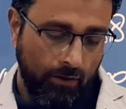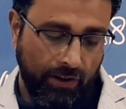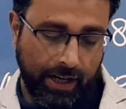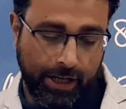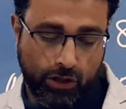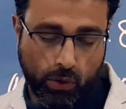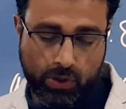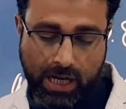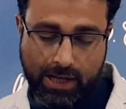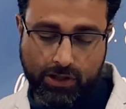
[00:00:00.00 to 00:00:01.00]
Figure A show
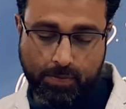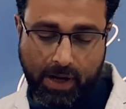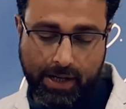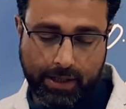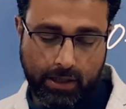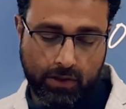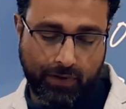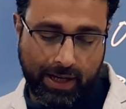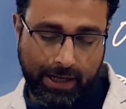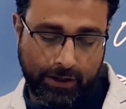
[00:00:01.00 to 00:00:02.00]
charged particles
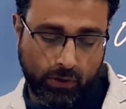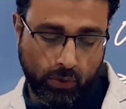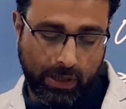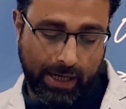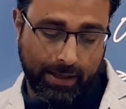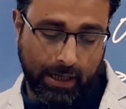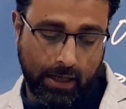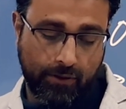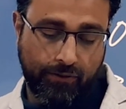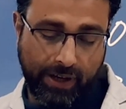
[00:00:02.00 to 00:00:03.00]
1 and 2 that
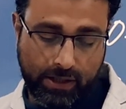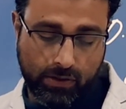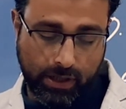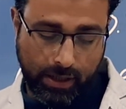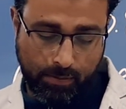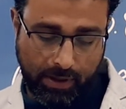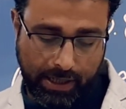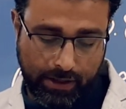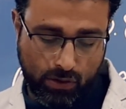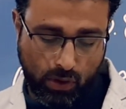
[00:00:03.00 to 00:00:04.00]
are fixed in
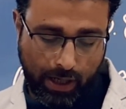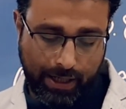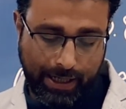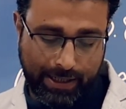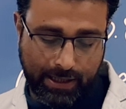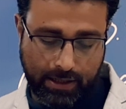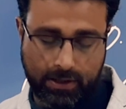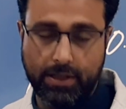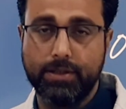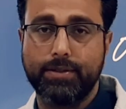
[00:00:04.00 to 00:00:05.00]
place on an
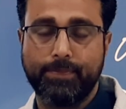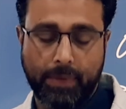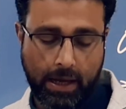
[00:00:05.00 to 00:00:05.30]
x-axis.